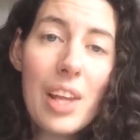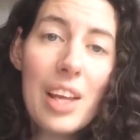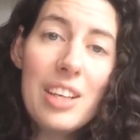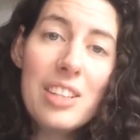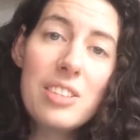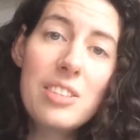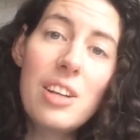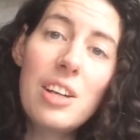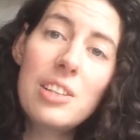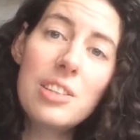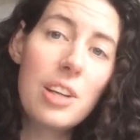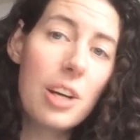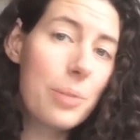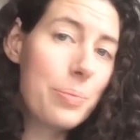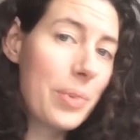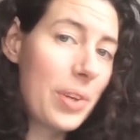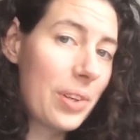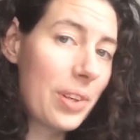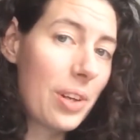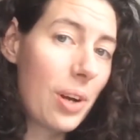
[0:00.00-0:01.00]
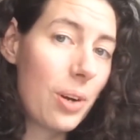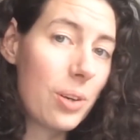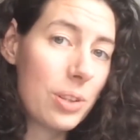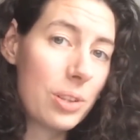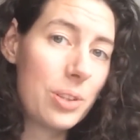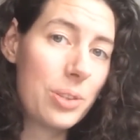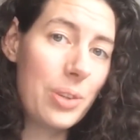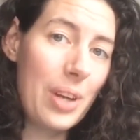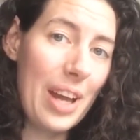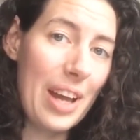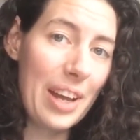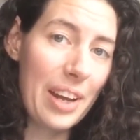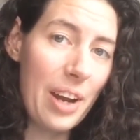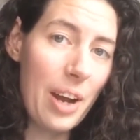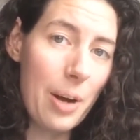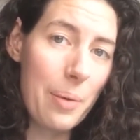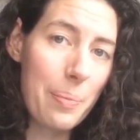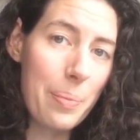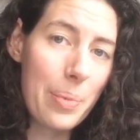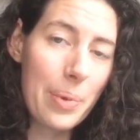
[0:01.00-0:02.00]
is not going to add
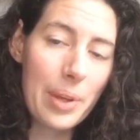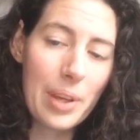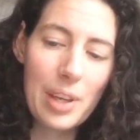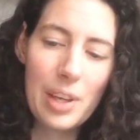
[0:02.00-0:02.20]
up.